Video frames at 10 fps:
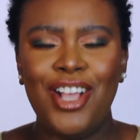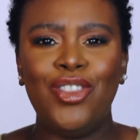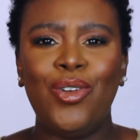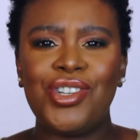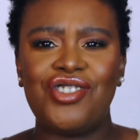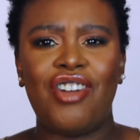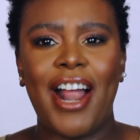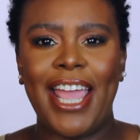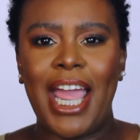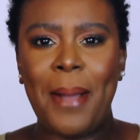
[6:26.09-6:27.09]
not
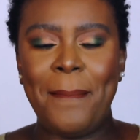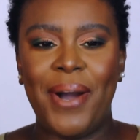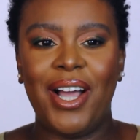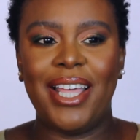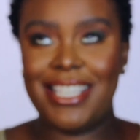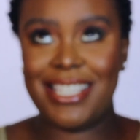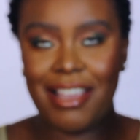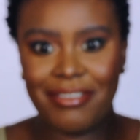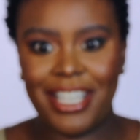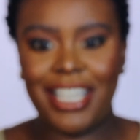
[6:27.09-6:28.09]
drying, but it's
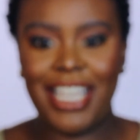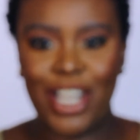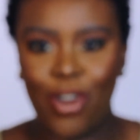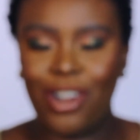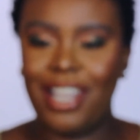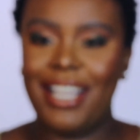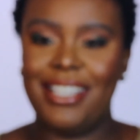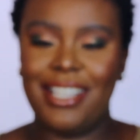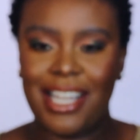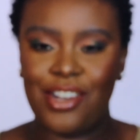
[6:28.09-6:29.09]
definitely not
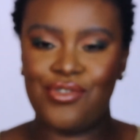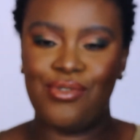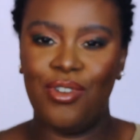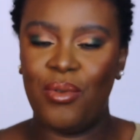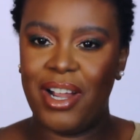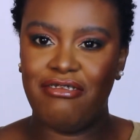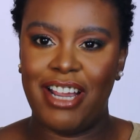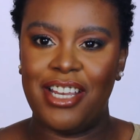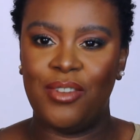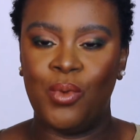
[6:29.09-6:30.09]
like the natural Longwear
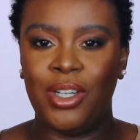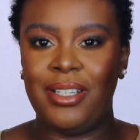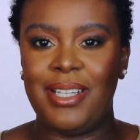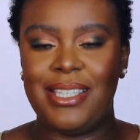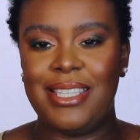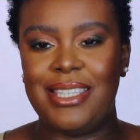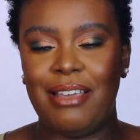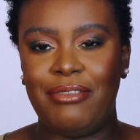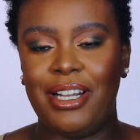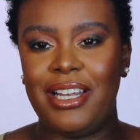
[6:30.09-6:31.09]
Radiant one. This is
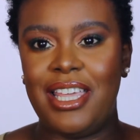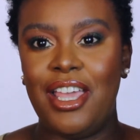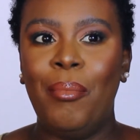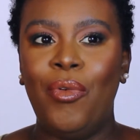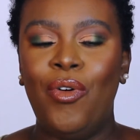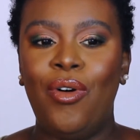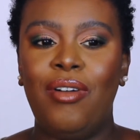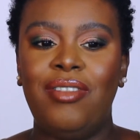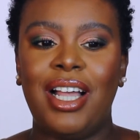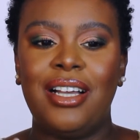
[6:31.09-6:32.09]
definitely more
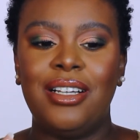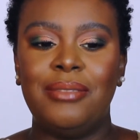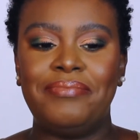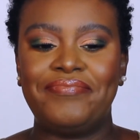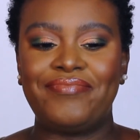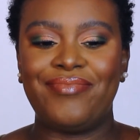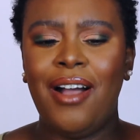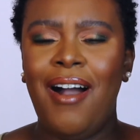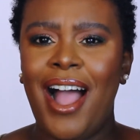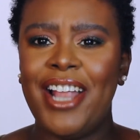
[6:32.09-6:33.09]
of like a
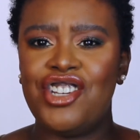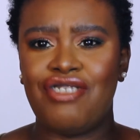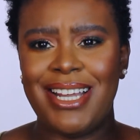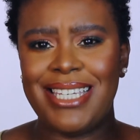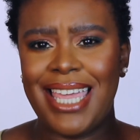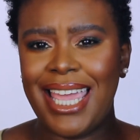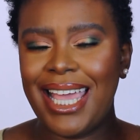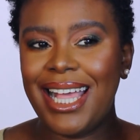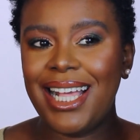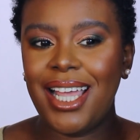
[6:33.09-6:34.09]

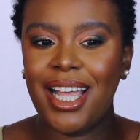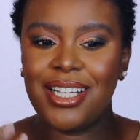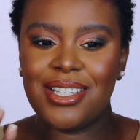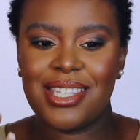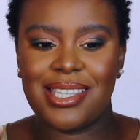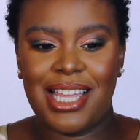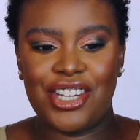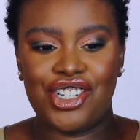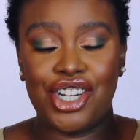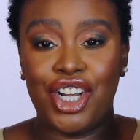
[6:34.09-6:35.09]
hydrating
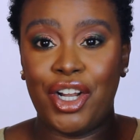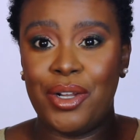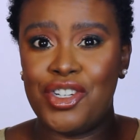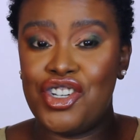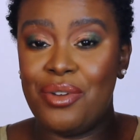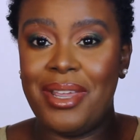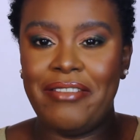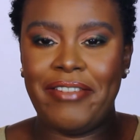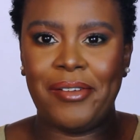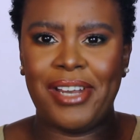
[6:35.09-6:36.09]
slash dewy
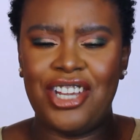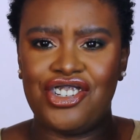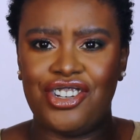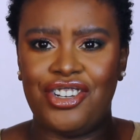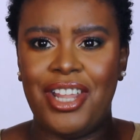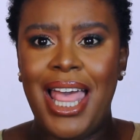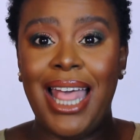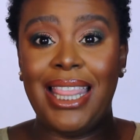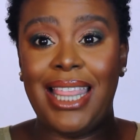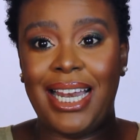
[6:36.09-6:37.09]
foundation
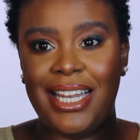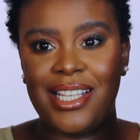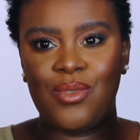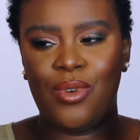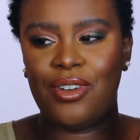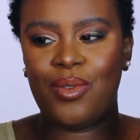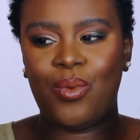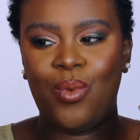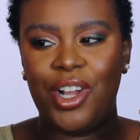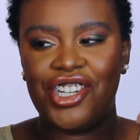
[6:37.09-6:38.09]
than this one,
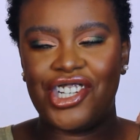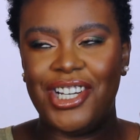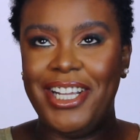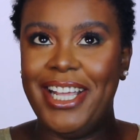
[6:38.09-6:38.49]
which